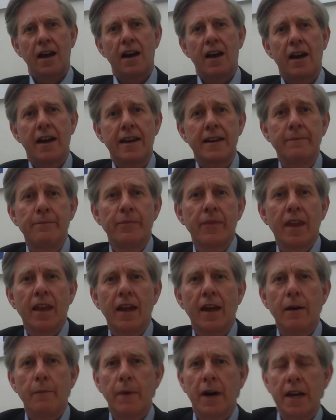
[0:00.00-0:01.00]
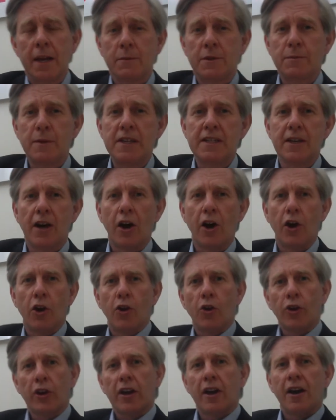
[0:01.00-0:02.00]
Hi, my name is Peter
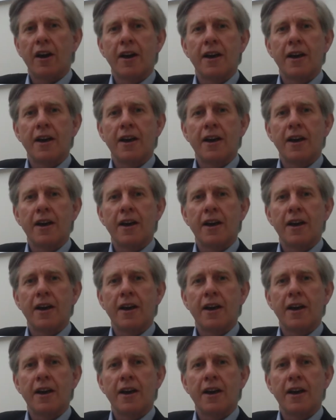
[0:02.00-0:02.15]
Harlock.